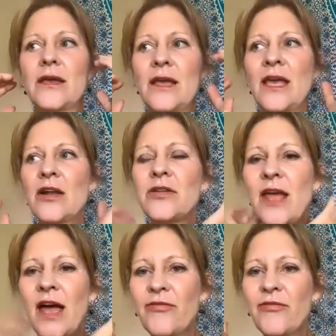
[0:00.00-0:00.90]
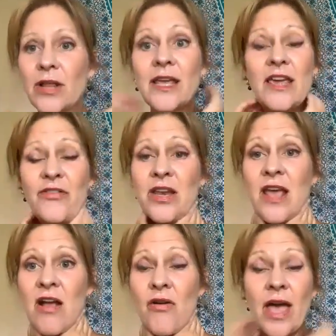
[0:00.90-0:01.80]
it'll never, like, even
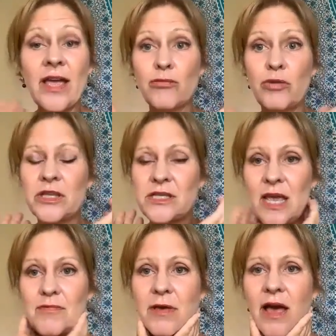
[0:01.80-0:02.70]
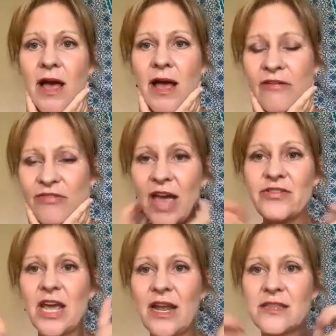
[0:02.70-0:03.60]
now, when the tape, if I have
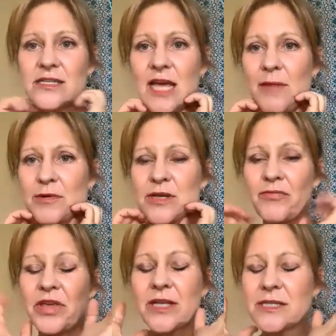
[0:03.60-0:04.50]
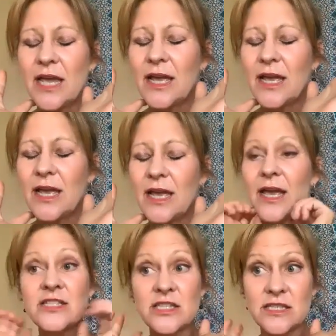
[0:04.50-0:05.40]
to edit the tape or something, it's like,
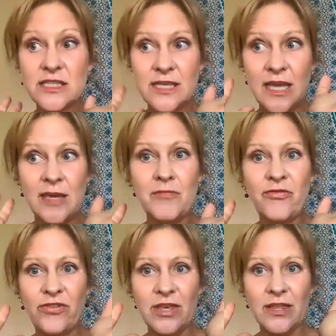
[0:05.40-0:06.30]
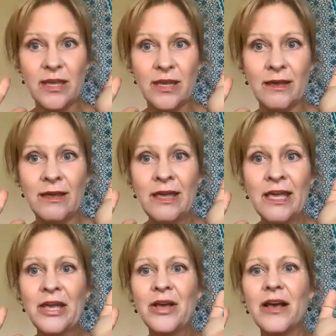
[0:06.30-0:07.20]
it's the same feeling
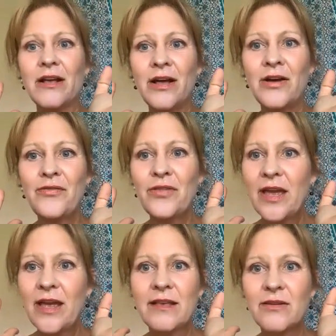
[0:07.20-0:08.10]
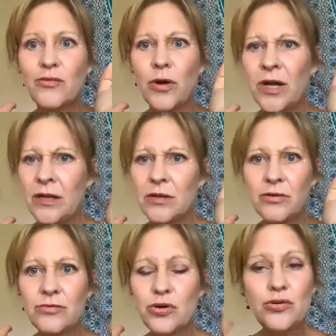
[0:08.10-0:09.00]
of like, what,
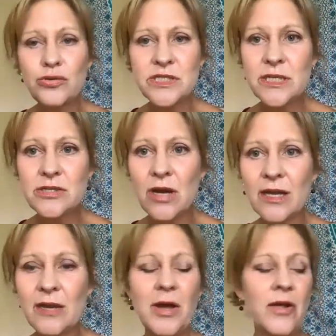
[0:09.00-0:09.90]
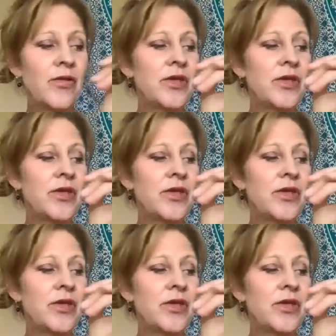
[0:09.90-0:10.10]
who is he talking about?